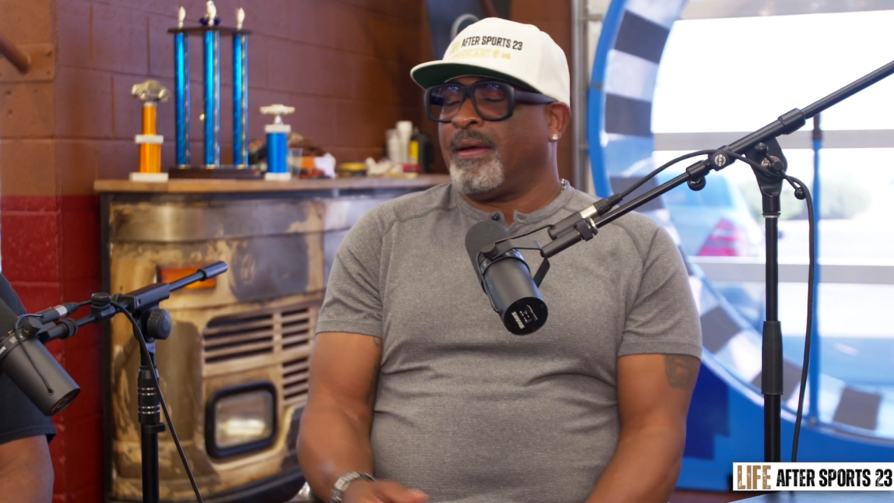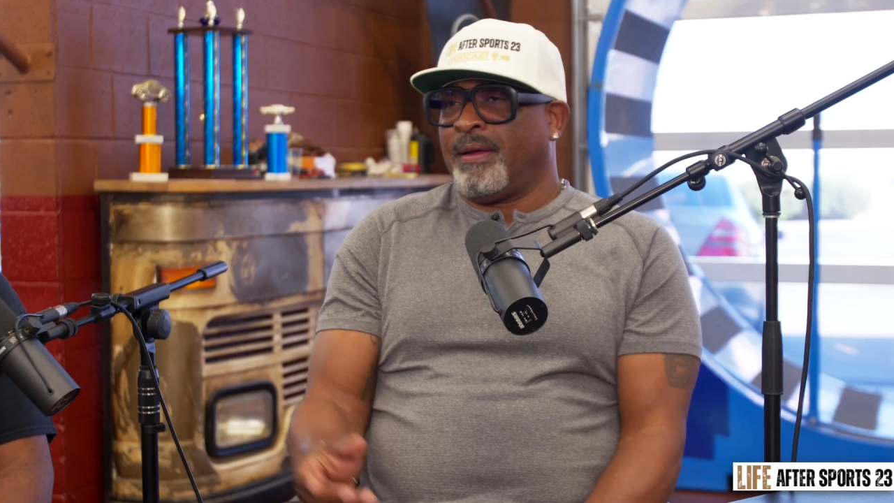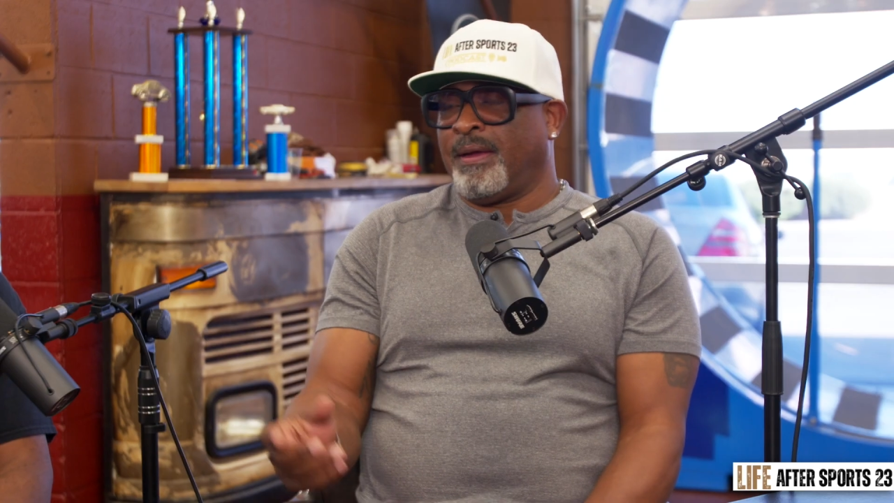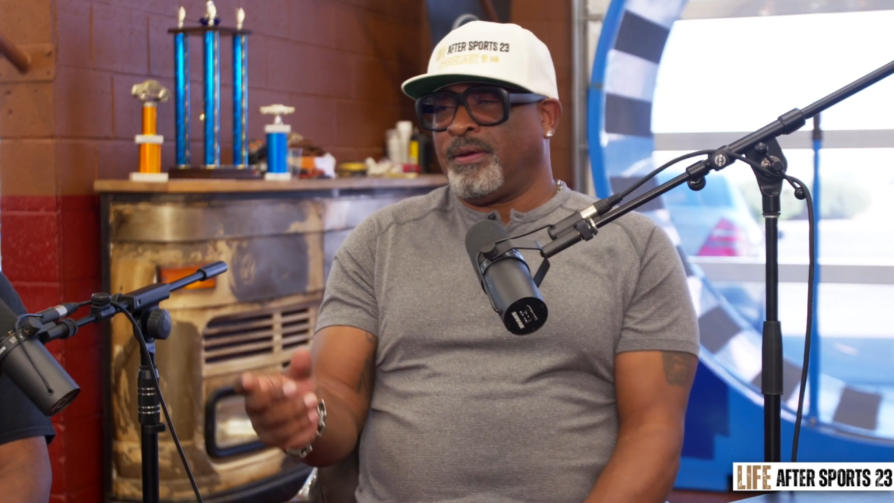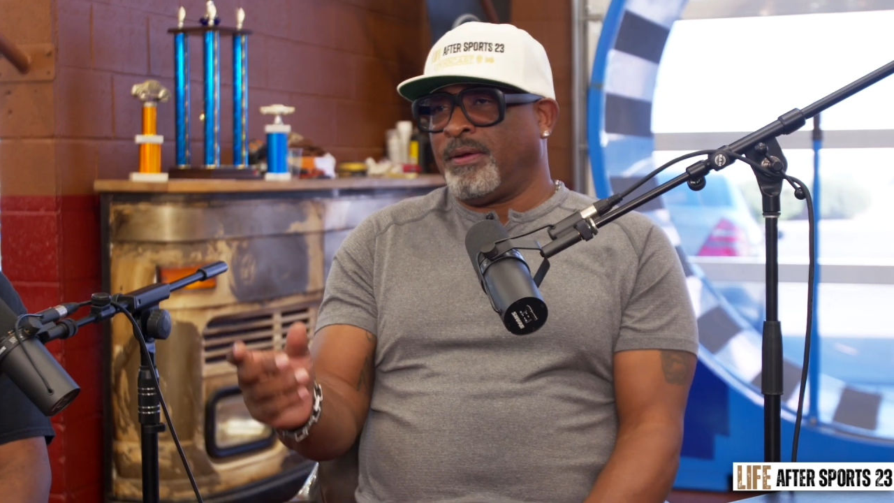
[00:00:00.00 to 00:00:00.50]

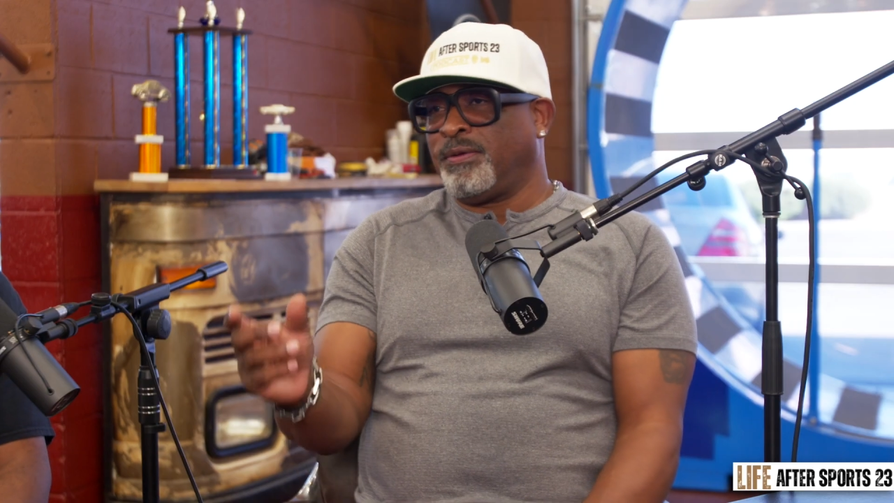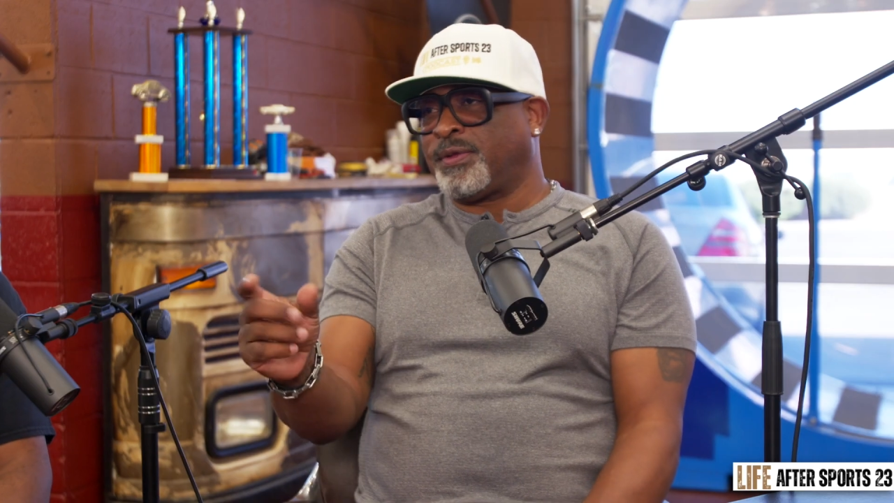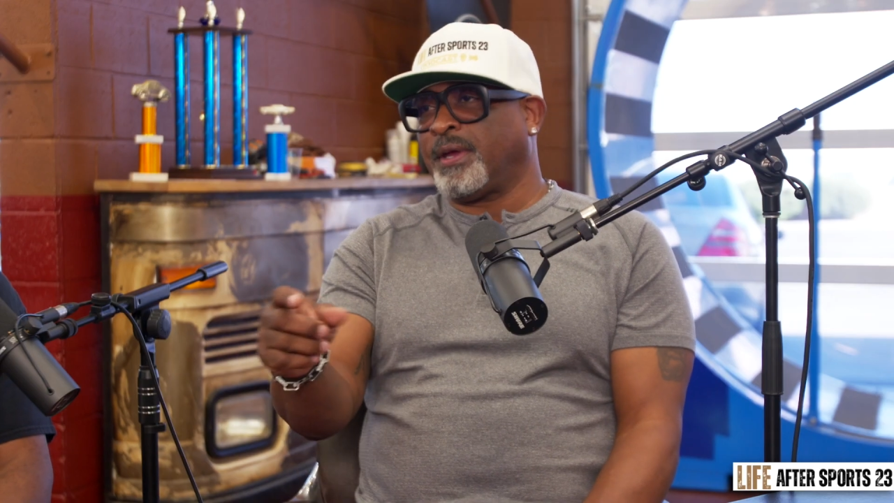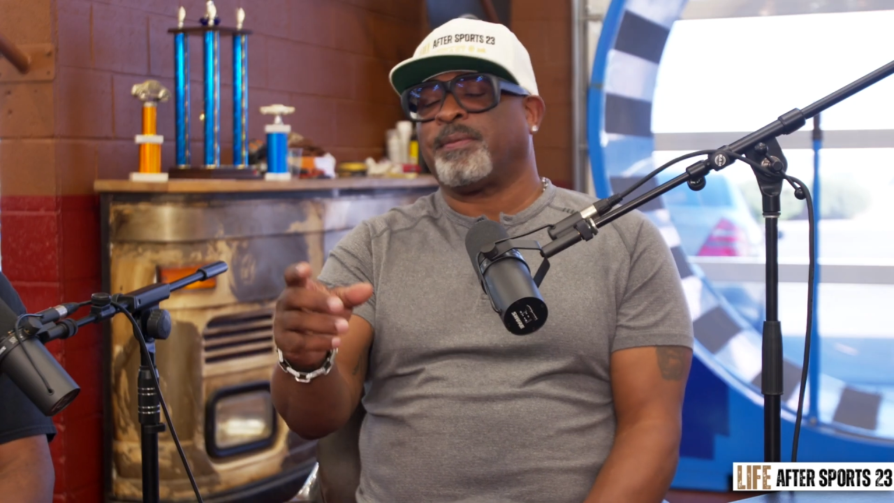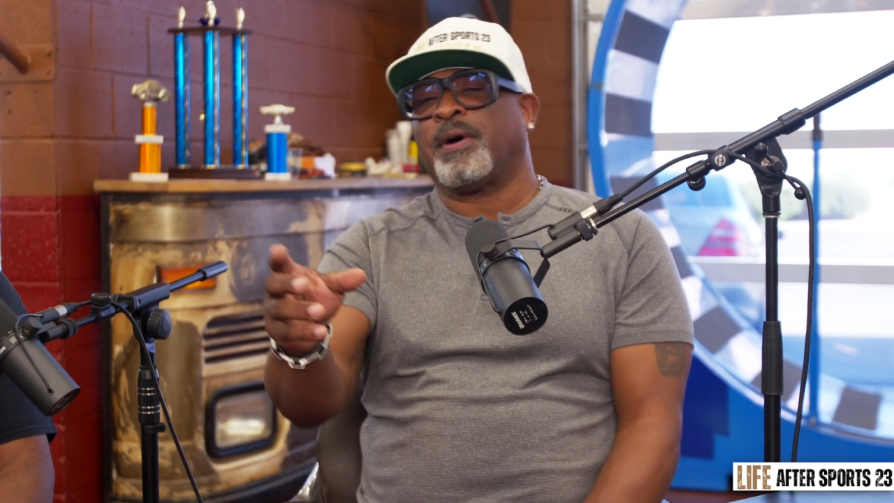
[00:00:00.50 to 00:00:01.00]
you
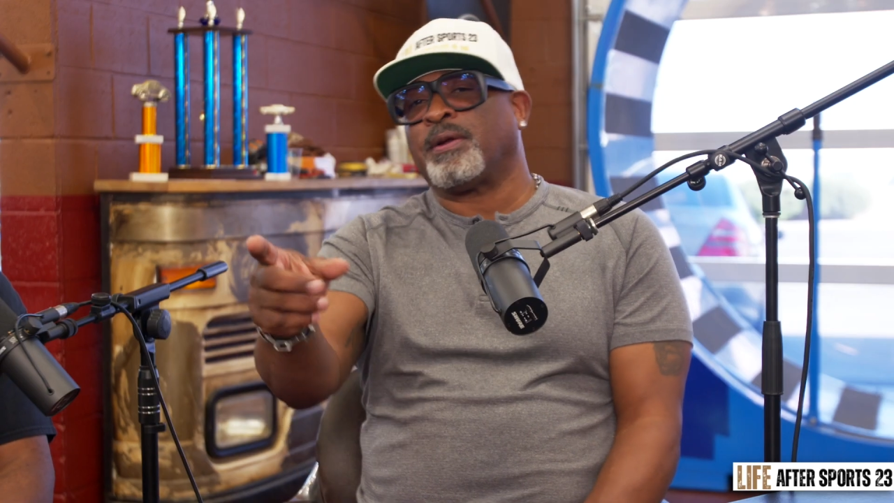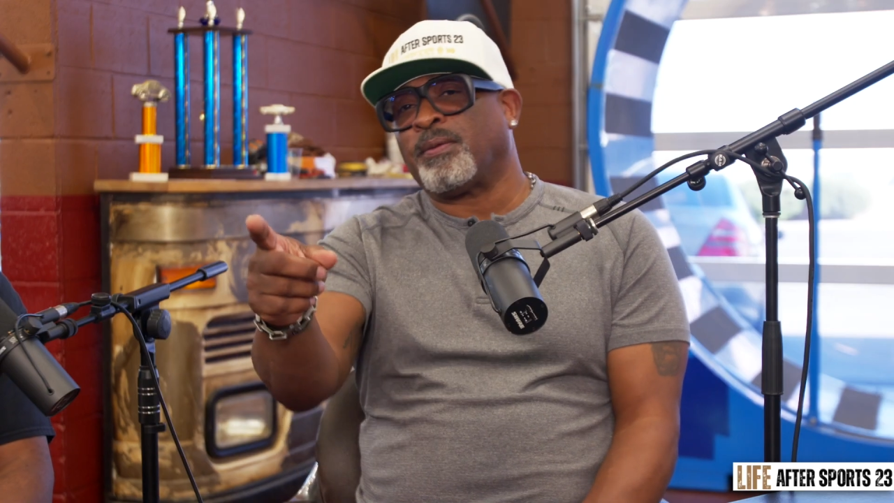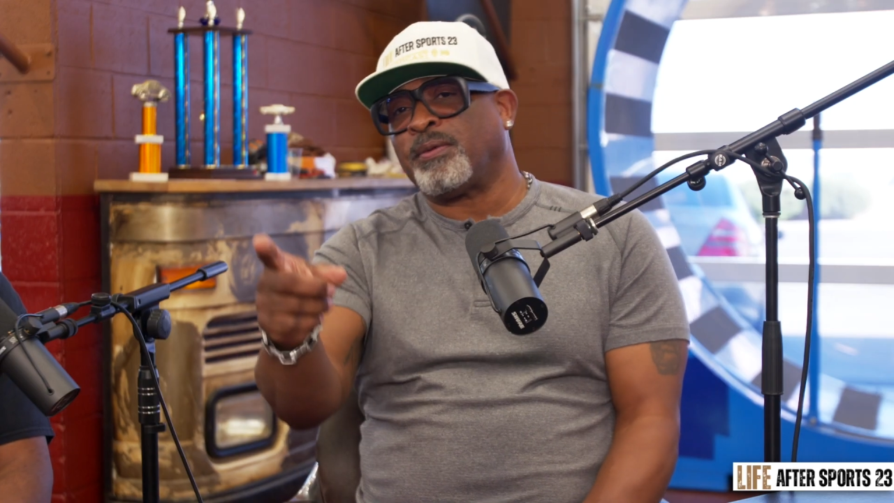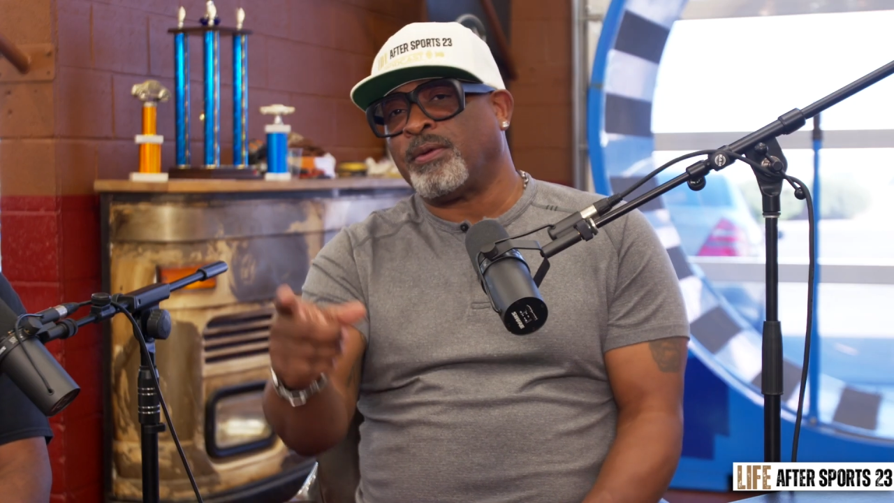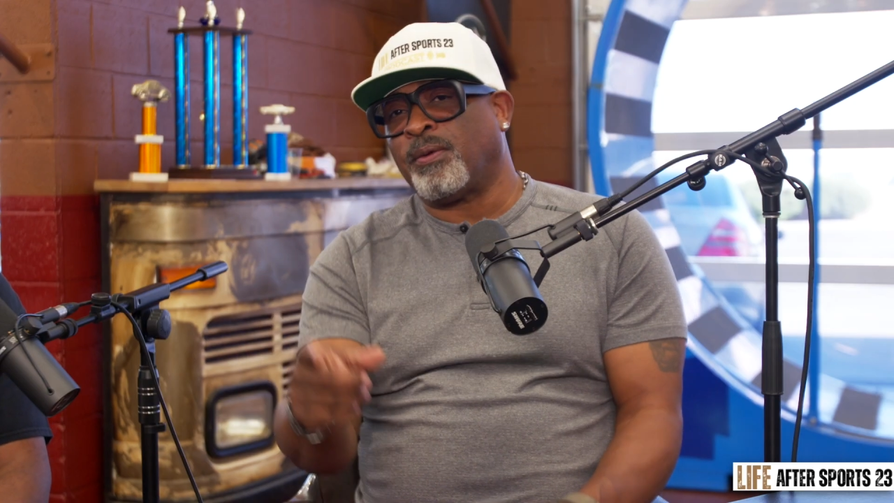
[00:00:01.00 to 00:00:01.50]
think about it.
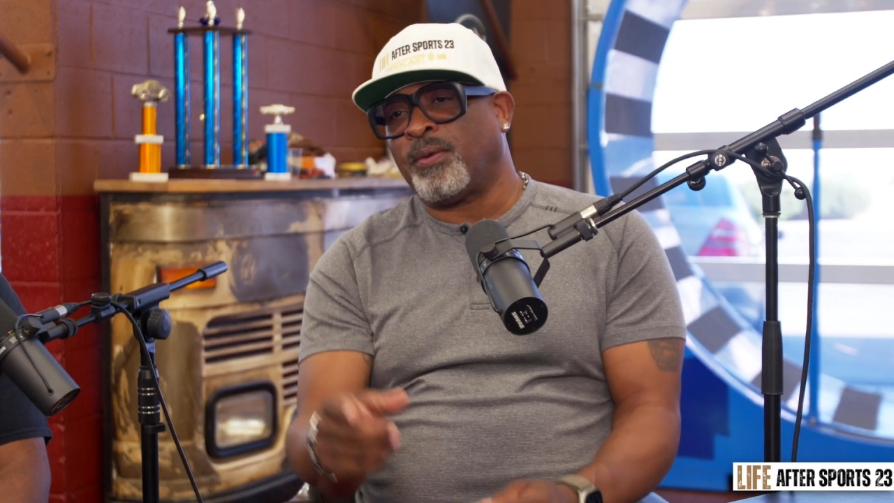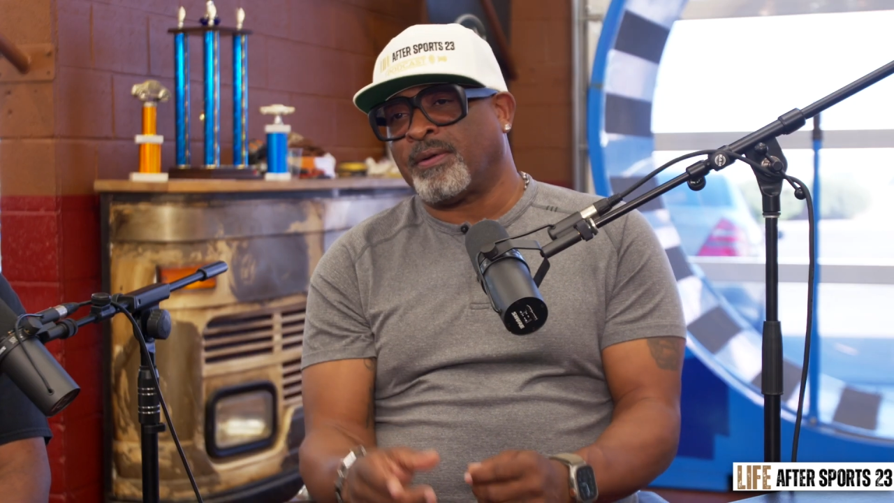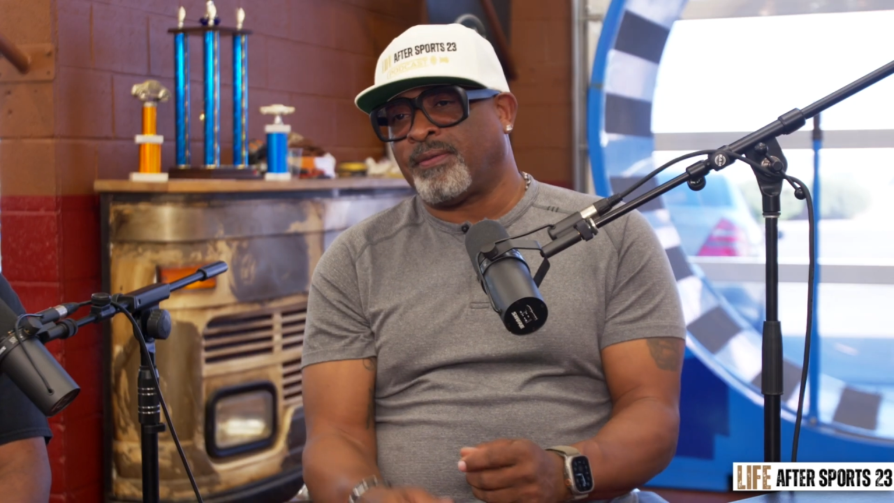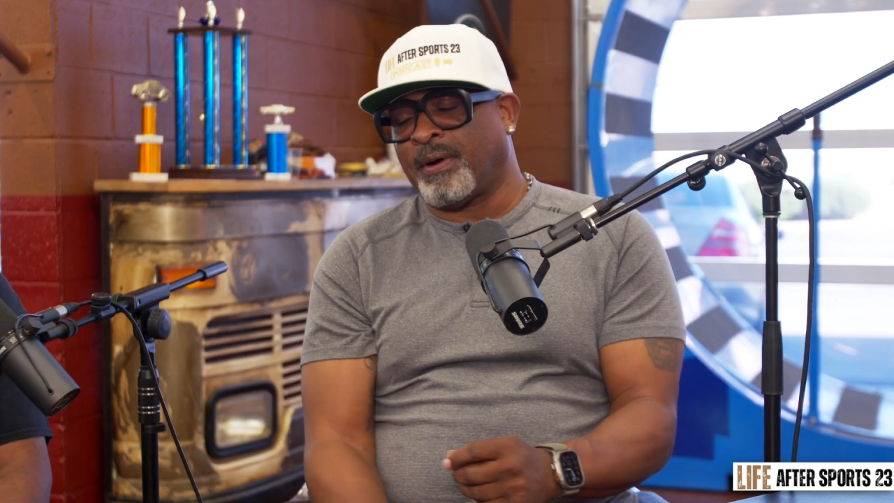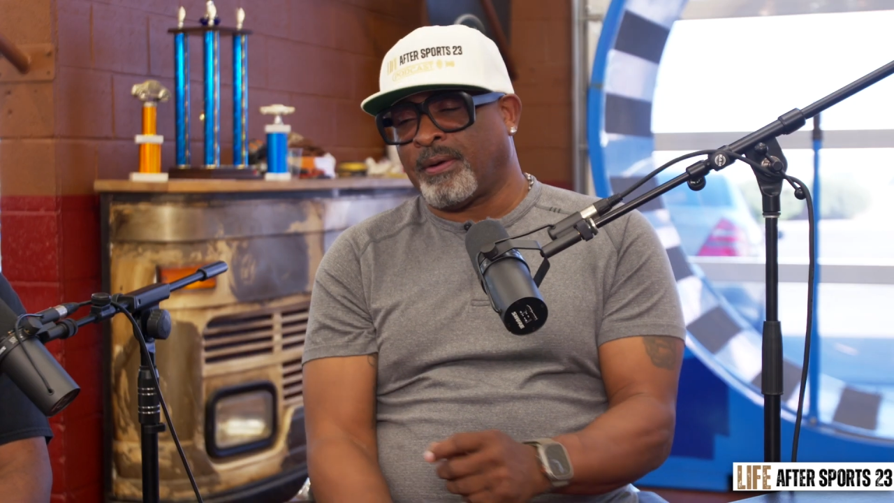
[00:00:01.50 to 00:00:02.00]
You know, one
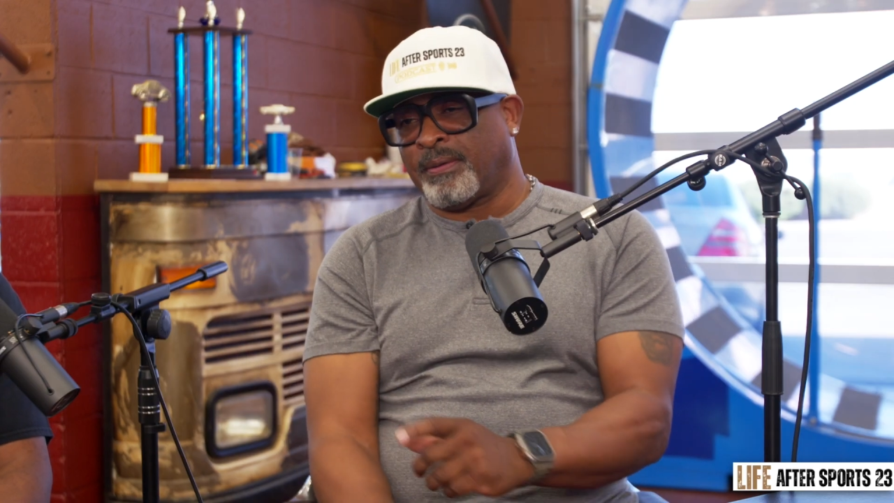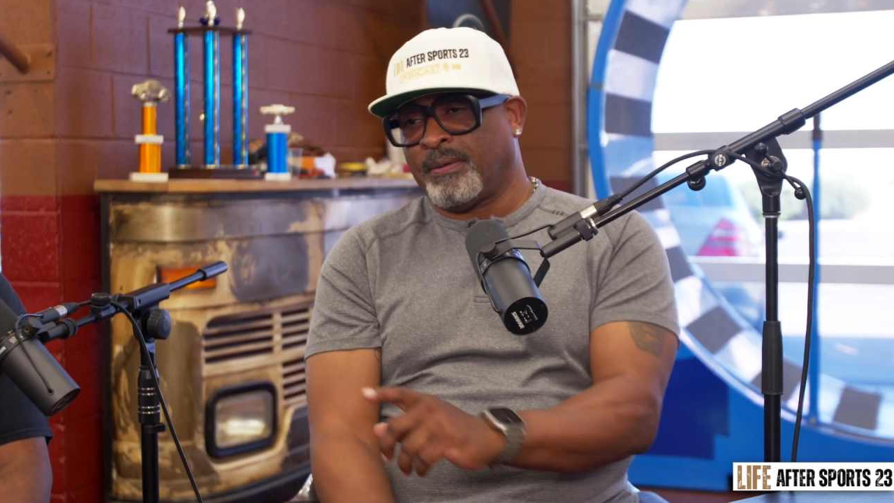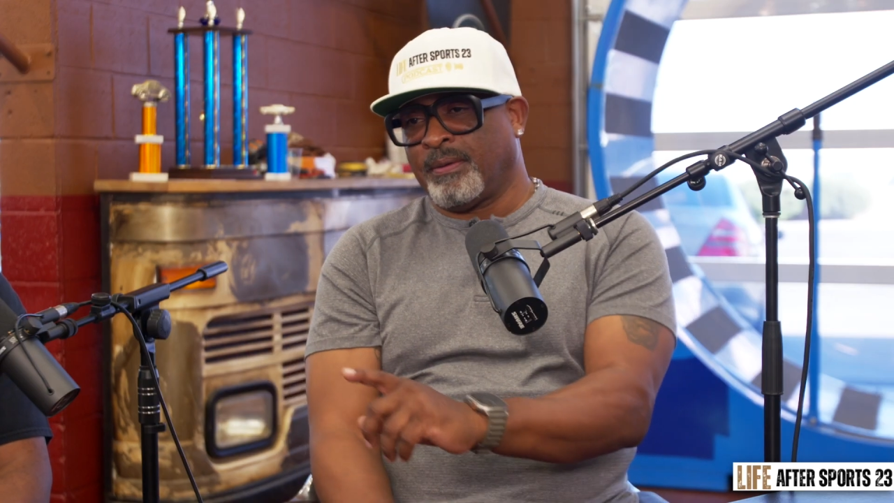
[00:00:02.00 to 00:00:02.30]
of our